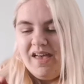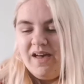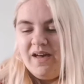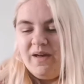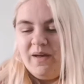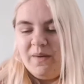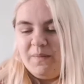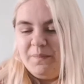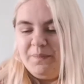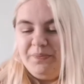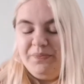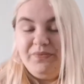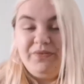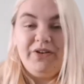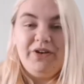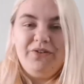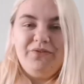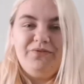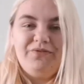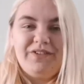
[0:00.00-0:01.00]

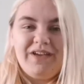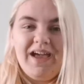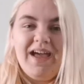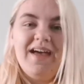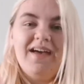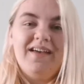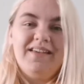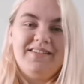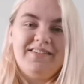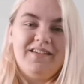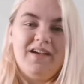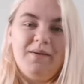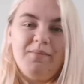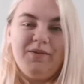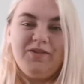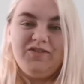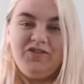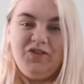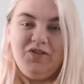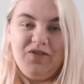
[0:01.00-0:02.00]
don't forget
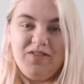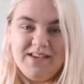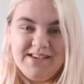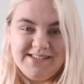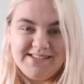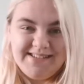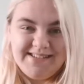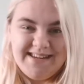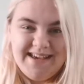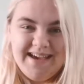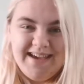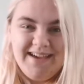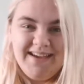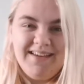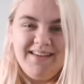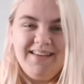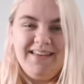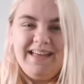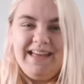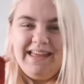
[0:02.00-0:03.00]
assignments due this
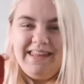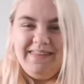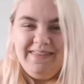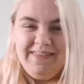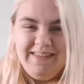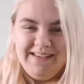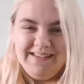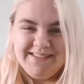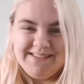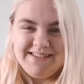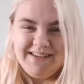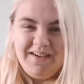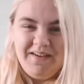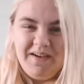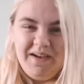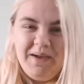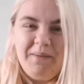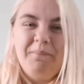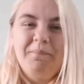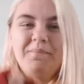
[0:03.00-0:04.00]
day, this
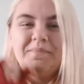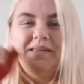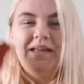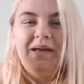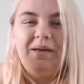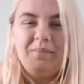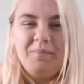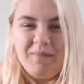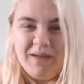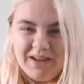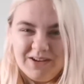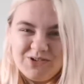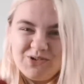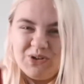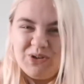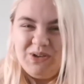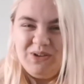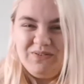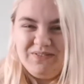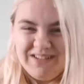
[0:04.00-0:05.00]
time, make
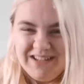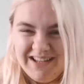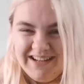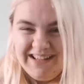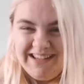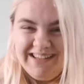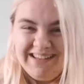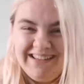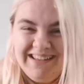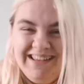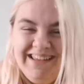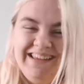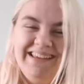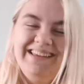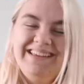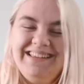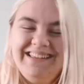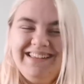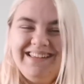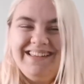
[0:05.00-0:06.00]
sure you've done it.
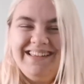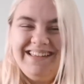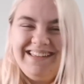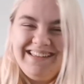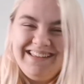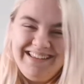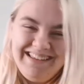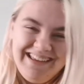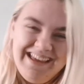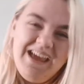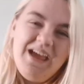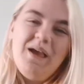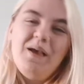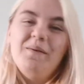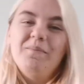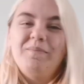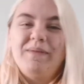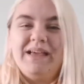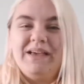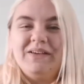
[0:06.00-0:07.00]

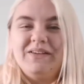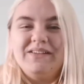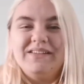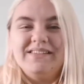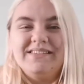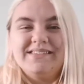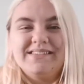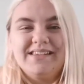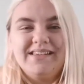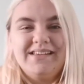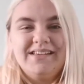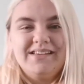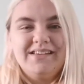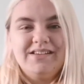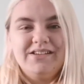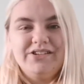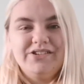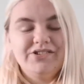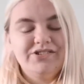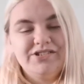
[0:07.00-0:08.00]
Because
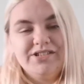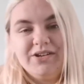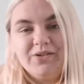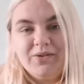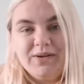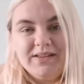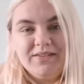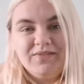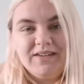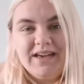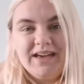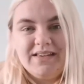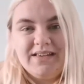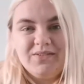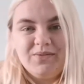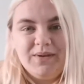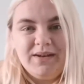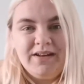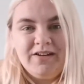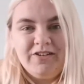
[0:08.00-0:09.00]
she always
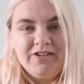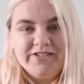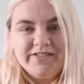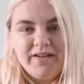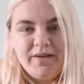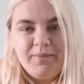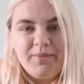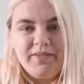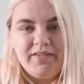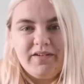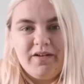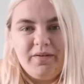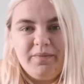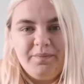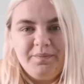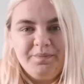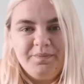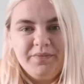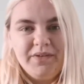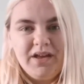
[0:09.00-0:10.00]
forgets when her assignments are.
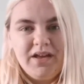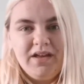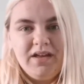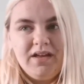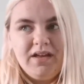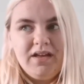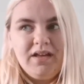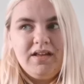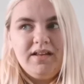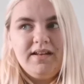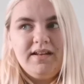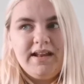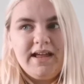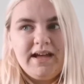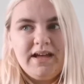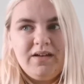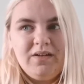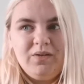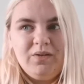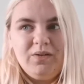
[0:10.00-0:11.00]

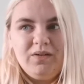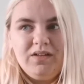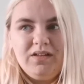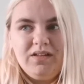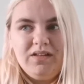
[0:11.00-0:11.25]
Now,